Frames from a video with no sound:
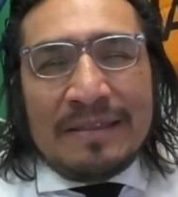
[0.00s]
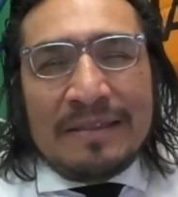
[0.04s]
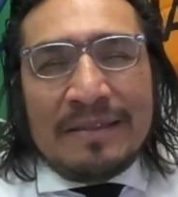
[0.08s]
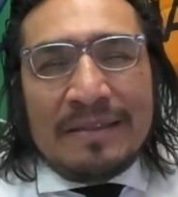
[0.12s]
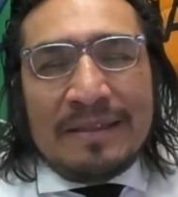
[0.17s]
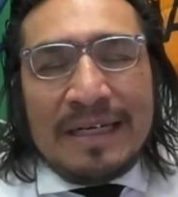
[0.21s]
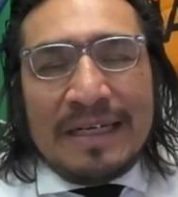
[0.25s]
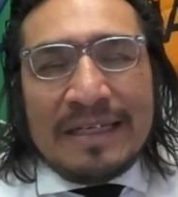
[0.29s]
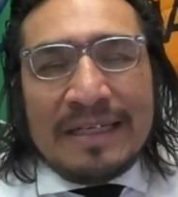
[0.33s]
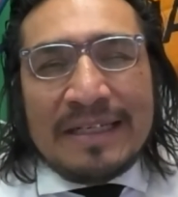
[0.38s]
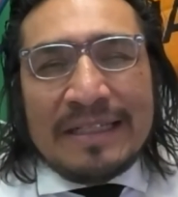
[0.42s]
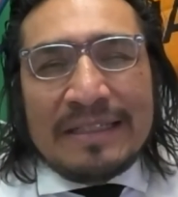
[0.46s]

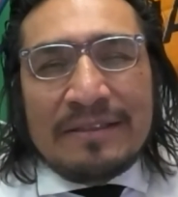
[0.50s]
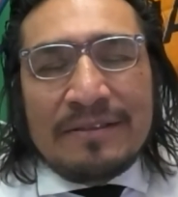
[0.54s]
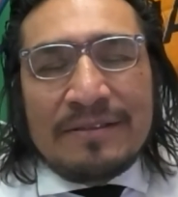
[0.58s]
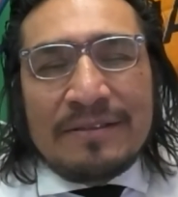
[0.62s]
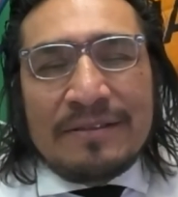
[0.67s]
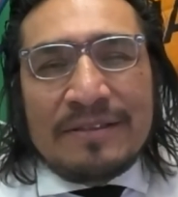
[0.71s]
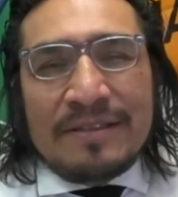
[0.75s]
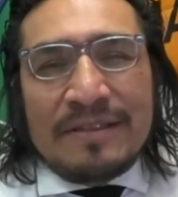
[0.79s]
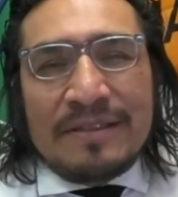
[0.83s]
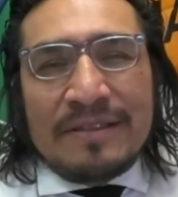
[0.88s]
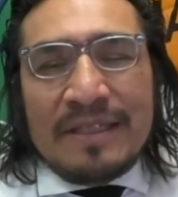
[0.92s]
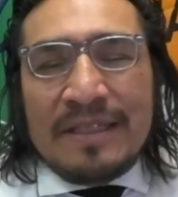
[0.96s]
I get to
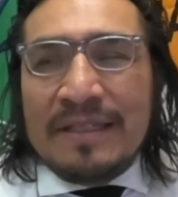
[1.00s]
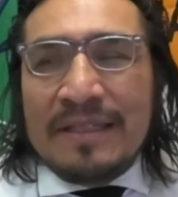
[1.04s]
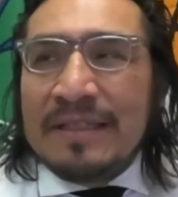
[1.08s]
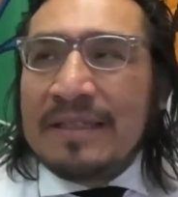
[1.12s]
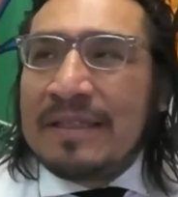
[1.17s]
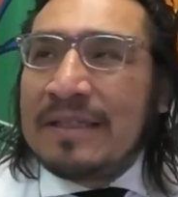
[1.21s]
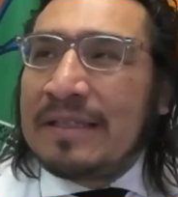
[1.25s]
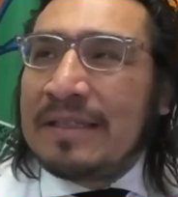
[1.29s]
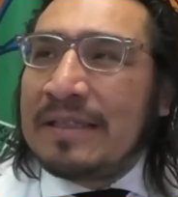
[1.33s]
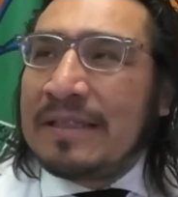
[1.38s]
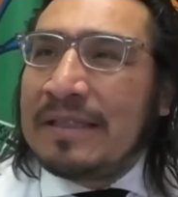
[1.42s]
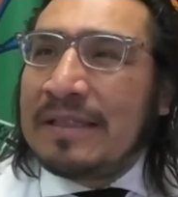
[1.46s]

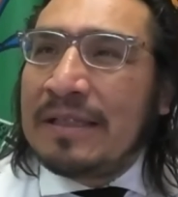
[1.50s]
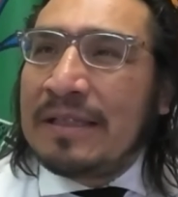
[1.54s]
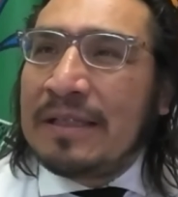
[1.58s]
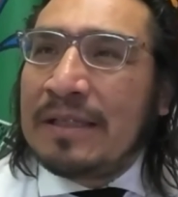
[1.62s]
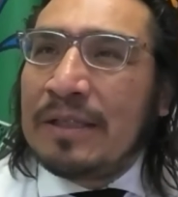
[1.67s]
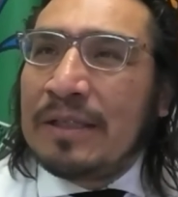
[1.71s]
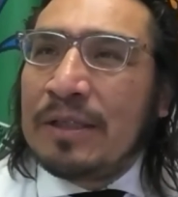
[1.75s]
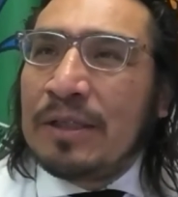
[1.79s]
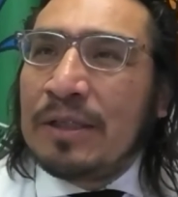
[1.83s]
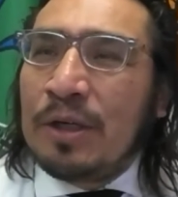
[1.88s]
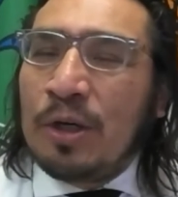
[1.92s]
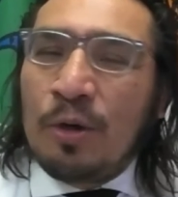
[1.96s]
see
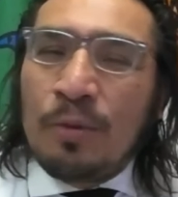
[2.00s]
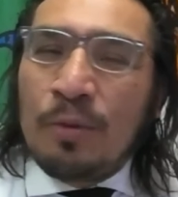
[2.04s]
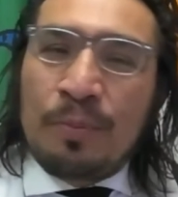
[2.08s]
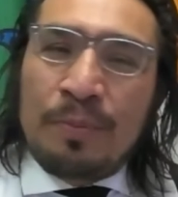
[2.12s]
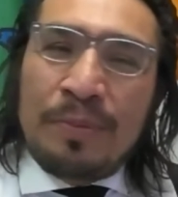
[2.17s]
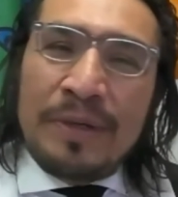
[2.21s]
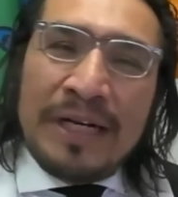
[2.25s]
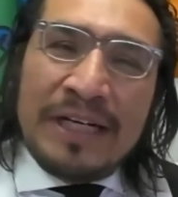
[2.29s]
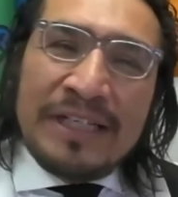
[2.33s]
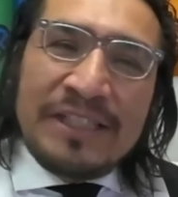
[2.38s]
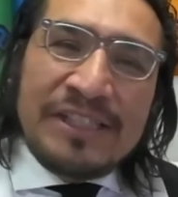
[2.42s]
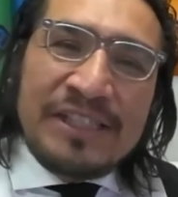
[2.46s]

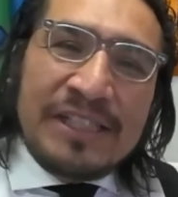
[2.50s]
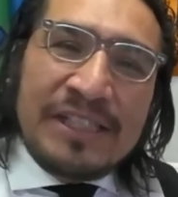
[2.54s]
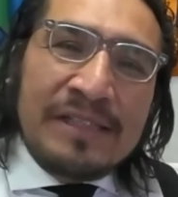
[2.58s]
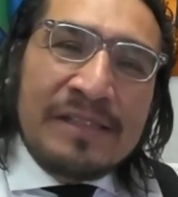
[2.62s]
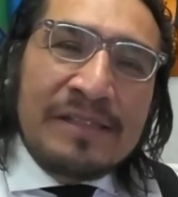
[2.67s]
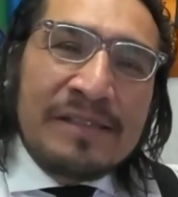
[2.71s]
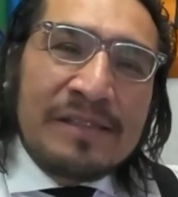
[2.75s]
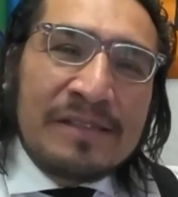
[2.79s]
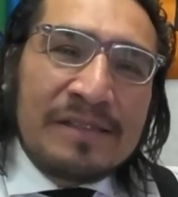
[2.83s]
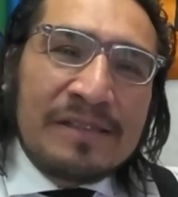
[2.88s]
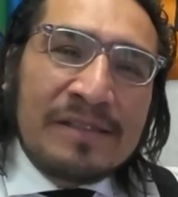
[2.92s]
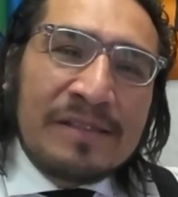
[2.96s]
oppression.
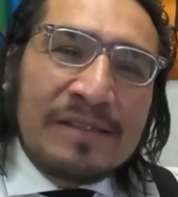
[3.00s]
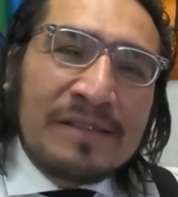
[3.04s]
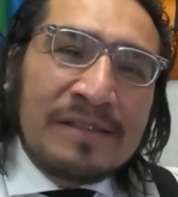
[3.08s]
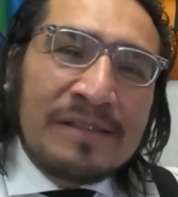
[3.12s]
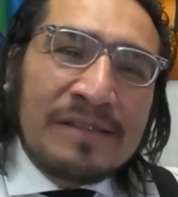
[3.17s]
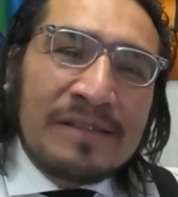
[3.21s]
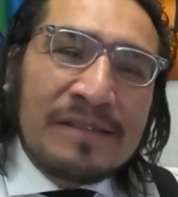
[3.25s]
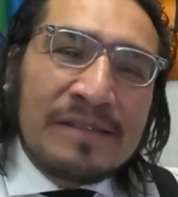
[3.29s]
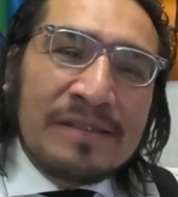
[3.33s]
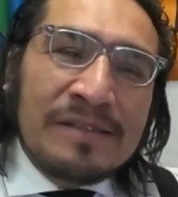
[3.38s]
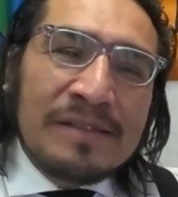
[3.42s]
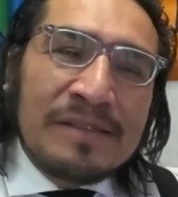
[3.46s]

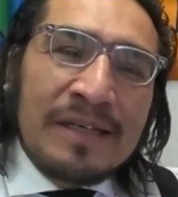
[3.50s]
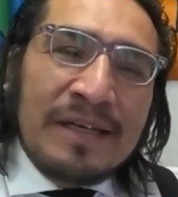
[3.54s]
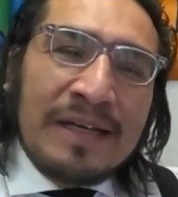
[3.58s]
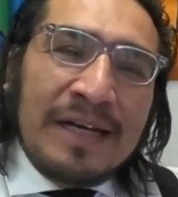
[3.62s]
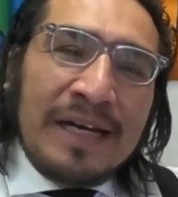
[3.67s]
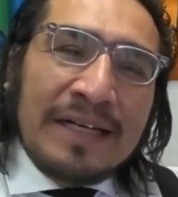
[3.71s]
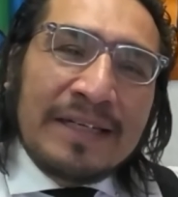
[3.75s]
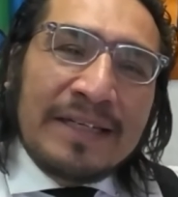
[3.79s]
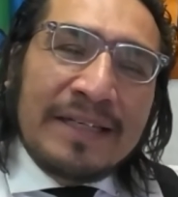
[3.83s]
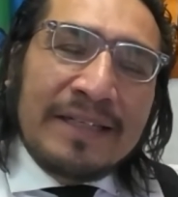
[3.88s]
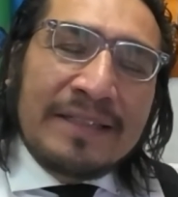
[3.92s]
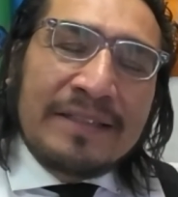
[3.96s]

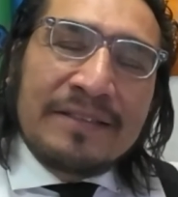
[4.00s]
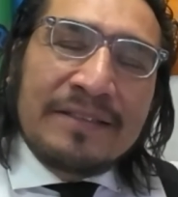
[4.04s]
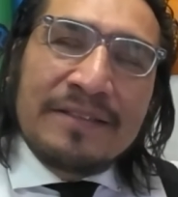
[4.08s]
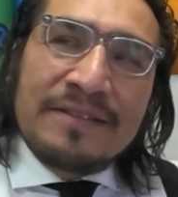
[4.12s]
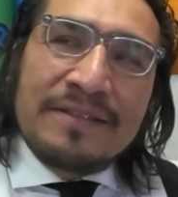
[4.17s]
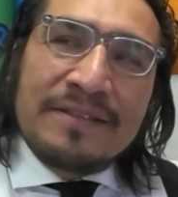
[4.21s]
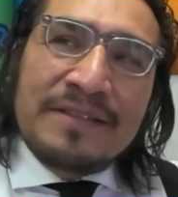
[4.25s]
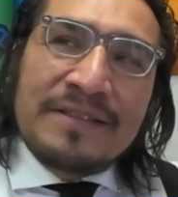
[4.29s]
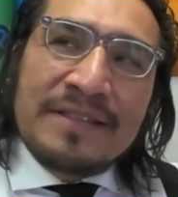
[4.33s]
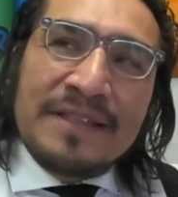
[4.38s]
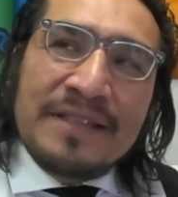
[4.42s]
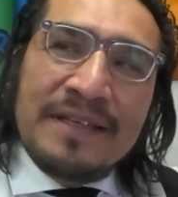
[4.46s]
I get to
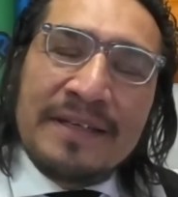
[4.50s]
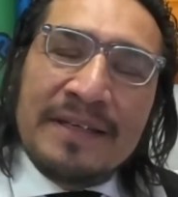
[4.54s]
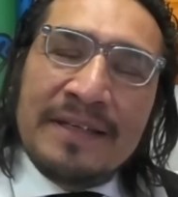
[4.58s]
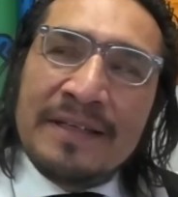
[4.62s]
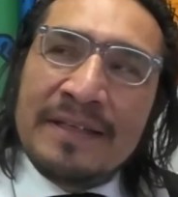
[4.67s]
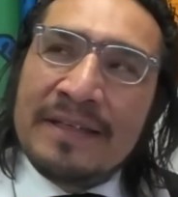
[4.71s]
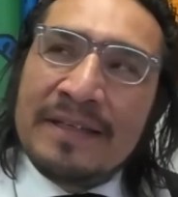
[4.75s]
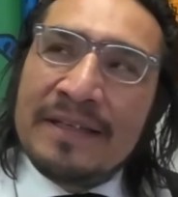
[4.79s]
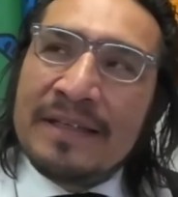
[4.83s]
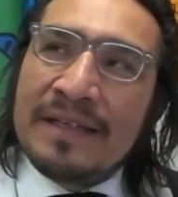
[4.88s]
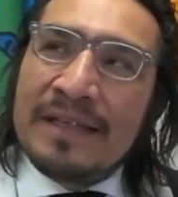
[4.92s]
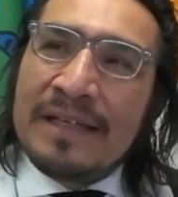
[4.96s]

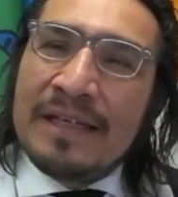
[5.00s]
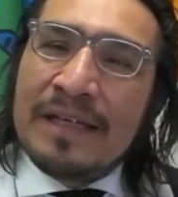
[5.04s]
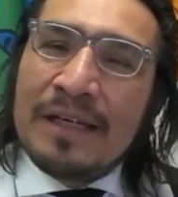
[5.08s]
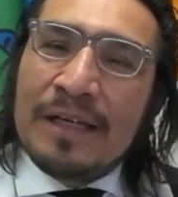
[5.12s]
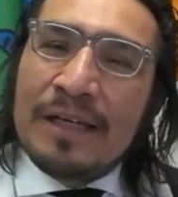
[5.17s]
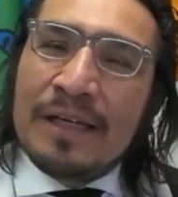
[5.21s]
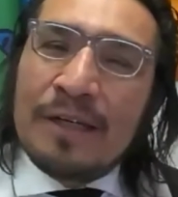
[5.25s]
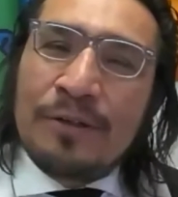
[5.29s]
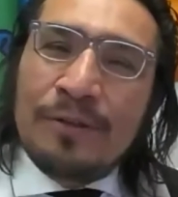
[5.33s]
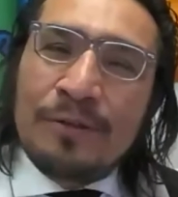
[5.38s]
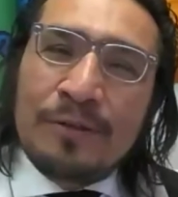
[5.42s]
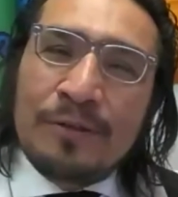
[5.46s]
see
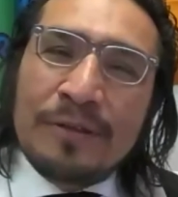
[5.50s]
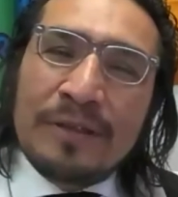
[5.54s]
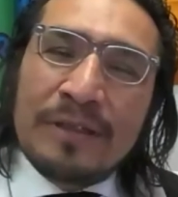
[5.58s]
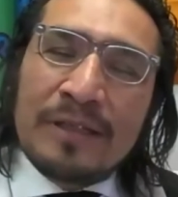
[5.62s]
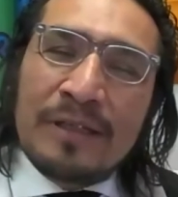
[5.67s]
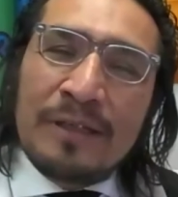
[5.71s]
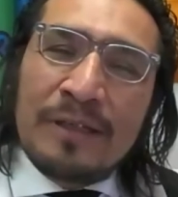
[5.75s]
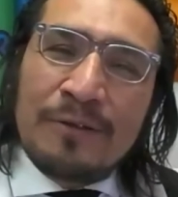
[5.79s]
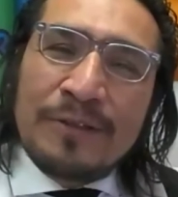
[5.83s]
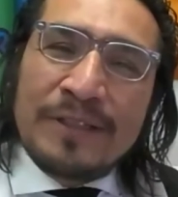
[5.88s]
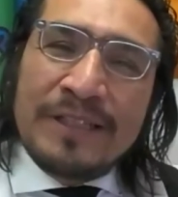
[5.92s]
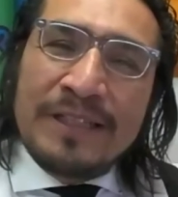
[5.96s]

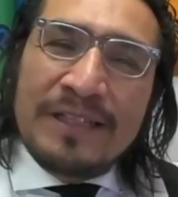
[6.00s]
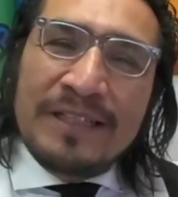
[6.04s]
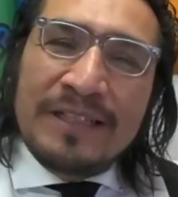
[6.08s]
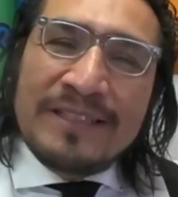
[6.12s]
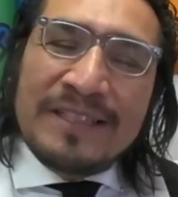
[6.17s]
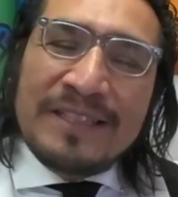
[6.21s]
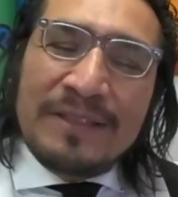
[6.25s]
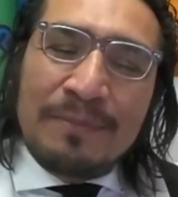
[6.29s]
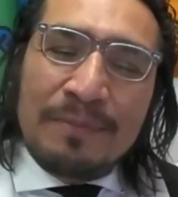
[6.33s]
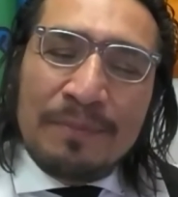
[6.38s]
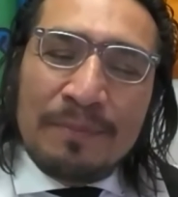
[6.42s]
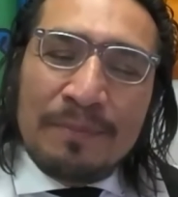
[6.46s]

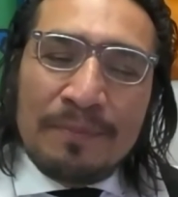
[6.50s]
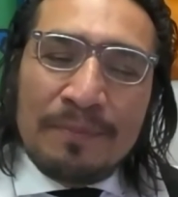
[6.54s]
colonialism